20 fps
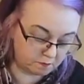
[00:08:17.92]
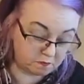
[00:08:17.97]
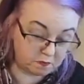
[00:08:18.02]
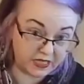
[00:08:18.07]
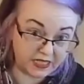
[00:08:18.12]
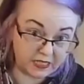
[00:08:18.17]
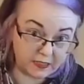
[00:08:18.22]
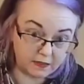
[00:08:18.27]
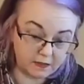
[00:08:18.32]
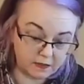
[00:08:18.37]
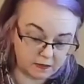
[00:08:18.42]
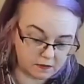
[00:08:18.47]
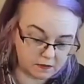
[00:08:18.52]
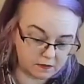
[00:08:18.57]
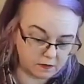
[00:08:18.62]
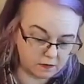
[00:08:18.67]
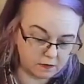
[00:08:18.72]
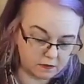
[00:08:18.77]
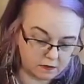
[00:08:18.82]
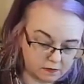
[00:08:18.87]

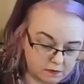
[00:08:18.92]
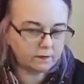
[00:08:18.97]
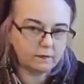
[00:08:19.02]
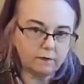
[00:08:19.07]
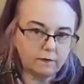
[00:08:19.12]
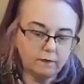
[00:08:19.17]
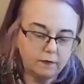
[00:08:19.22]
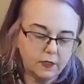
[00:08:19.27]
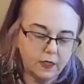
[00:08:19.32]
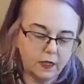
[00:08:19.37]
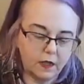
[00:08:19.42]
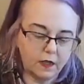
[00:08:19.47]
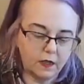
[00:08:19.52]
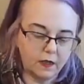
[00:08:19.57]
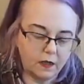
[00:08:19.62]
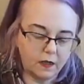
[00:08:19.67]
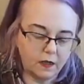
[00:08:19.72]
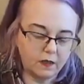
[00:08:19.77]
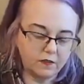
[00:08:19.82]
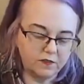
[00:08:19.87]
bins
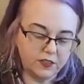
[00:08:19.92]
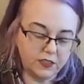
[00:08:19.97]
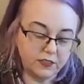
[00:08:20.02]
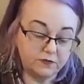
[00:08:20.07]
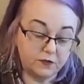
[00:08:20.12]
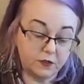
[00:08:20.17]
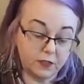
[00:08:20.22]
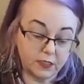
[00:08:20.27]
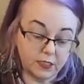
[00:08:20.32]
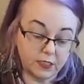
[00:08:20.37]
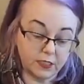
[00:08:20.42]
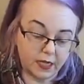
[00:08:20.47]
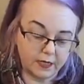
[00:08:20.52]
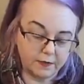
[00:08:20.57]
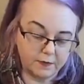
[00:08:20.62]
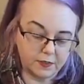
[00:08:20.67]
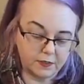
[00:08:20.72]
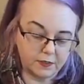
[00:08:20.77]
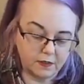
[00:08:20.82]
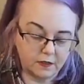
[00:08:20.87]
of different
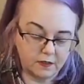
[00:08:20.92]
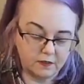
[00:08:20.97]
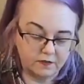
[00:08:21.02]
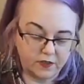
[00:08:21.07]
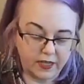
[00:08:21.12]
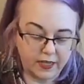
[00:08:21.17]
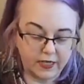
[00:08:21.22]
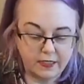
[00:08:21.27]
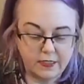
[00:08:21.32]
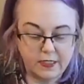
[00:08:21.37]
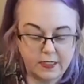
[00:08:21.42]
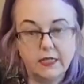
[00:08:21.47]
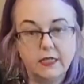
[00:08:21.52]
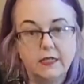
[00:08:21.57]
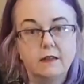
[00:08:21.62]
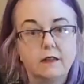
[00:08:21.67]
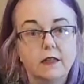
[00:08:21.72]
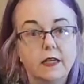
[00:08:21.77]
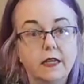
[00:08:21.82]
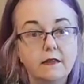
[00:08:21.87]
types of
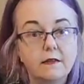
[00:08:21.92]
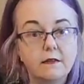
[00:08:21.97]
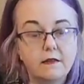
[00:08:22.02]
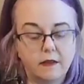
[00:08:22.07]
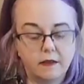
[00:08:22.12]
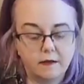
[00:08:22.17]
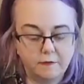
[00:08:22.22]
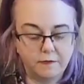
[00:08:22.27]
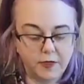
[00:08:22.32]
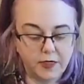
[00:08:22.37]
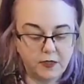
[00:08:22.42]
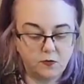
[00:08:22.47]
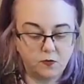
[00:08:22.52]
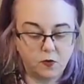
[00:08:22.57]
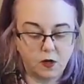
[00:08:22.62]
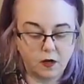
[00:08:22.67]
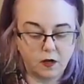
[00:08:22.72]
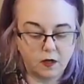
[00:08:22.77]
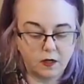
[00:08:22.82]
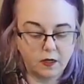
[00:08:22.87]
antique lace and
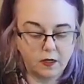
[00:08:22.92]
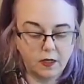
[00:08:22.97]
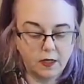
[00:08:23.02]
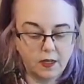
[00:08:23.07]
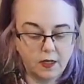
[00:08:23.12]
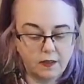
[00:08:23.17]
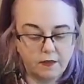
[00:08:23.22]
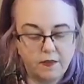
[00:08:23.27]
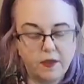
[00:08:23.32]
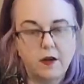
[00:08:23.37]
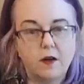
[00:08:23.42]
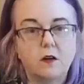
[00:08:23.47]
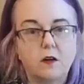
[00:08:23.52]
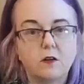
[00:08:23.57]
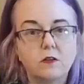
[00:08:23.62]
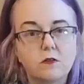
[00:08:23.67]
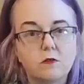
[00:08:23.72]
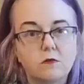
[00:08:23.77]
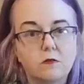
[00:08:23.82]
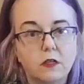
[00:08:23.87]
beadwork that are
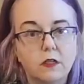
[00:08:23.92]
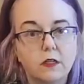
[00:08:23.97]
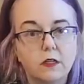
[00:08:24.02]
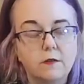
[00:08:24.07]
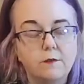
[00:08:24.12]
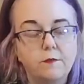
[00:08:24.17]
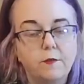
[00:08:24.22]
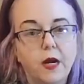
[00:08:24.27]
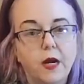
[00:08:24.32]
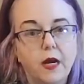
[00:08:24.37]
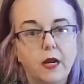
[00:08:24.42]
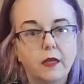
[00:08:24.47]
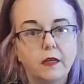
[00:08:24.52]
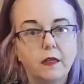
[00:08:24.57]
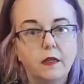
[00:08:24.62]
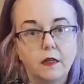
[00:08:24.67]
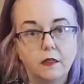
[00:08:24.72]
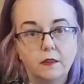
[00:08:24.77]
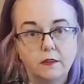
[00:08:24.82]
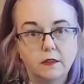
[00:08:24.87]
sorted by
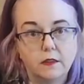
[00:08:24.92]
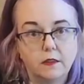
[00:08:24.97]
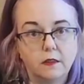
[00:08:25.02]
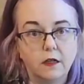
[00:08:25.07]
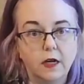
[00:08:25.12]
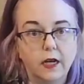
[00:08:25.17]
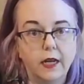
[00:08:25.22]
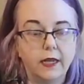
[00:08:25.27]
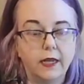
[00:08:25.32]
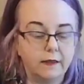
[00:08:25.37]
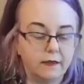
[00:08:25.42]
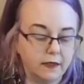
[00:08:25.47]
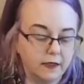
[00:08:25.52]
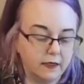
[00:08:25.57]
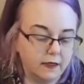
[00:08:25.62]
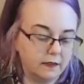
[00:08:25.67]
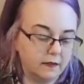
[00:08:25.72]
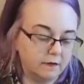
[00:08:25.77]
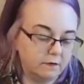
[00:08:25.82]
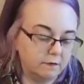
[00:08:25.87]
color and
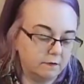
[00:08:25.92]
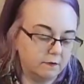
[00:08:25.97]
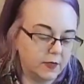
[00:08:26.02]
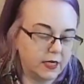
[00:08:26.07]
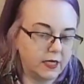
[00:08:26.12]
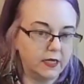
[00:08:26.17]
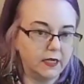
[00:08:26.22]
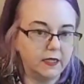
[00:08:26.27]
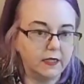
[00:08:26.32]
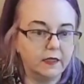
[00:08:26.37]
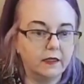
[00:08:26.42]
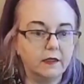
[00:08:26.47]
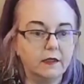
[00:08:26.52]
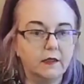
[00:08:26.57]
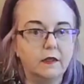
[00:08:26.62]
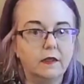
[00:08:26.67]
then by